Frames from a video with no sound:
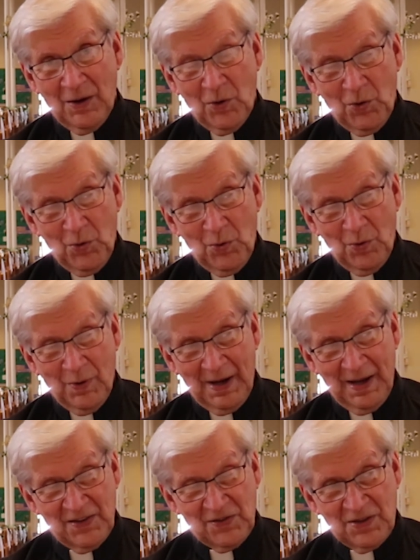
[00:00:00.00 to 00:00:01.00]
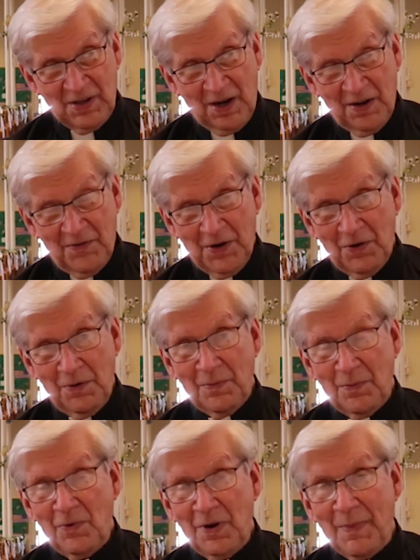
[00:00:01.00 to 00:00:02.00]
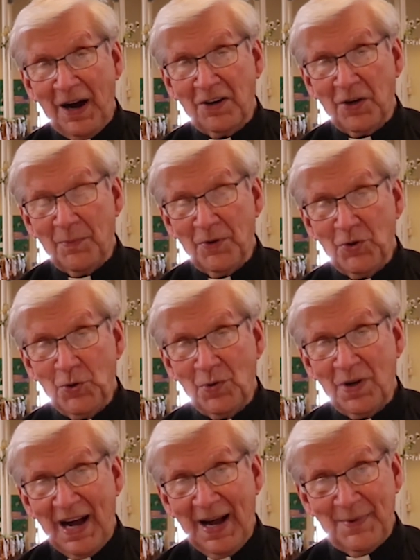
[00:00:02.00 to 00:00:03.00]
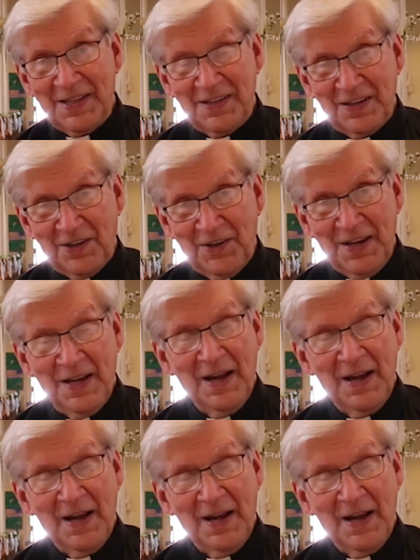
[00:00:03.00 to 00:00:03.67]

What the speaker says: who has done a very remarkable new commentary